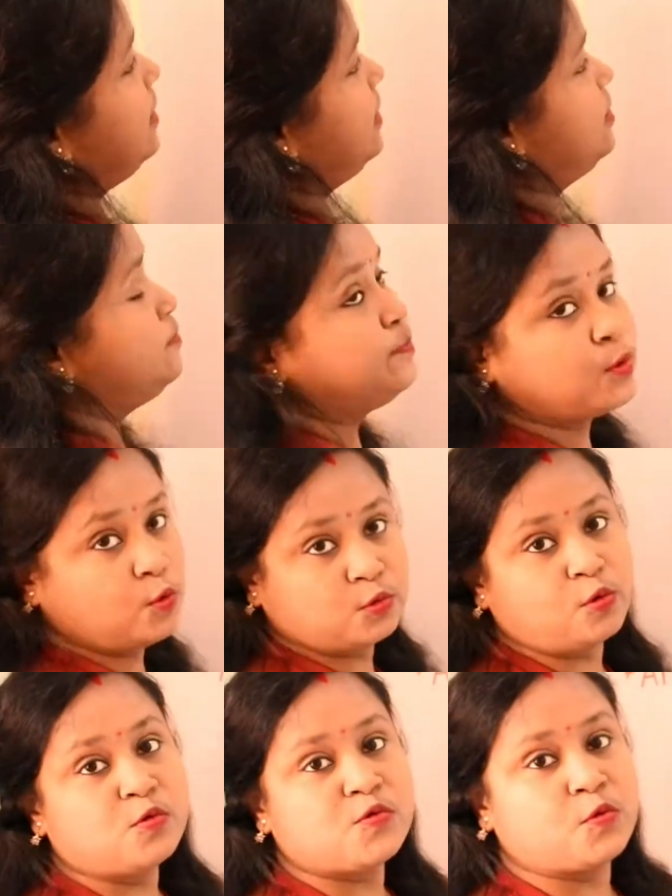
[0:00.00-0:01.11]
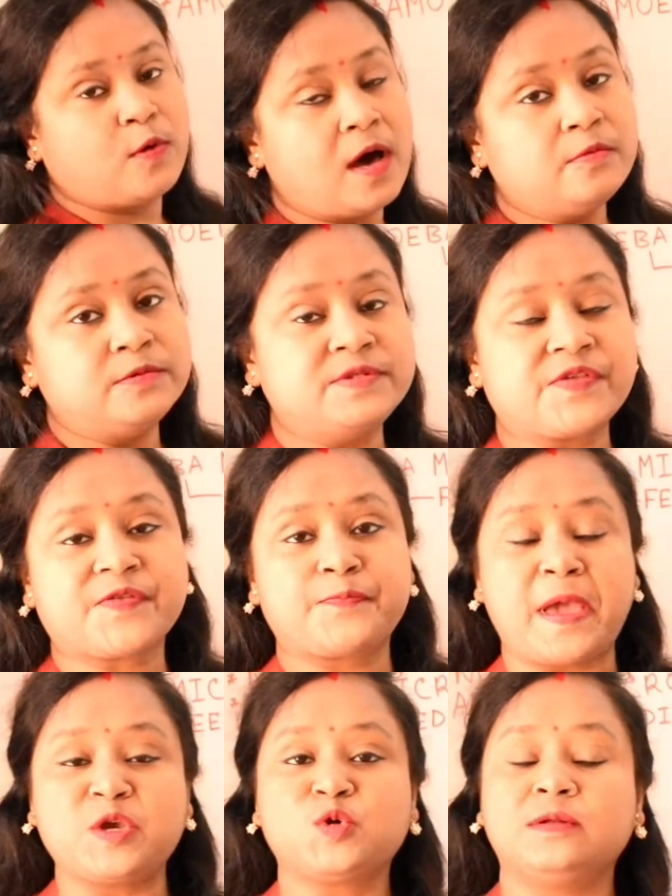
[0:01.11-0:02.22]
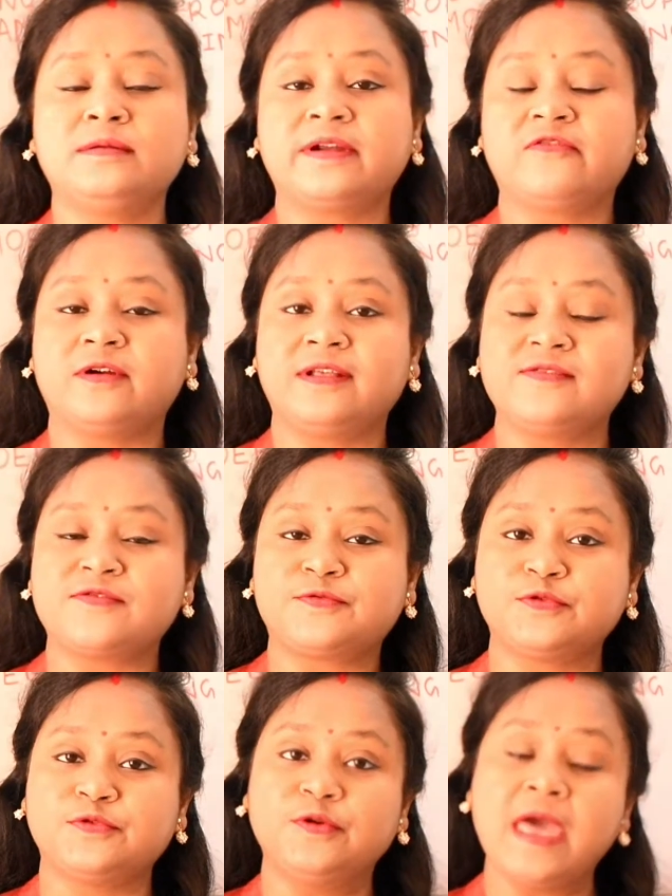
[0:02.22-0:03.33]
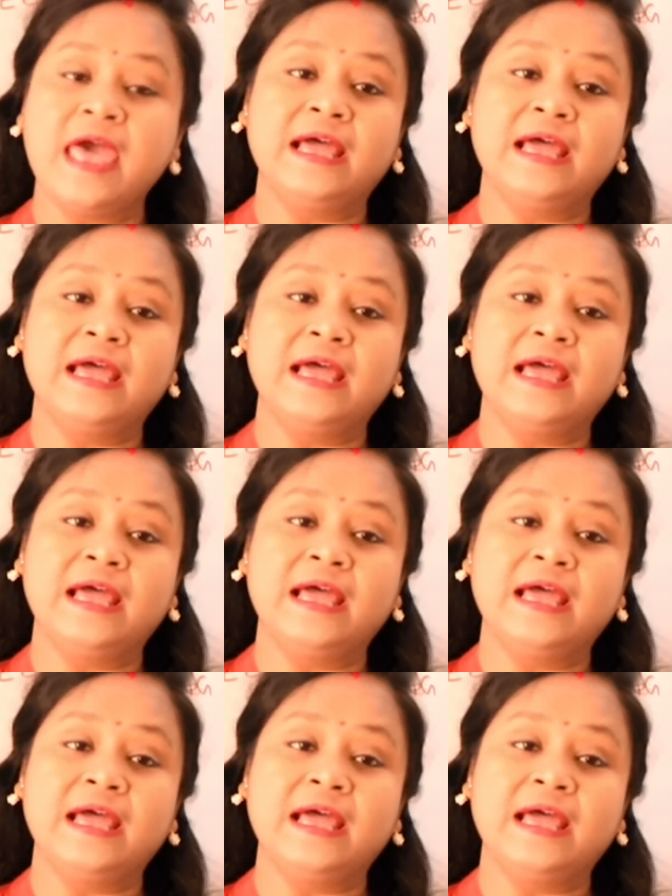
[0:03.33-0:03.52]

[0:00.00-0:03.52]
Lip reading: in protozoa, with special reference to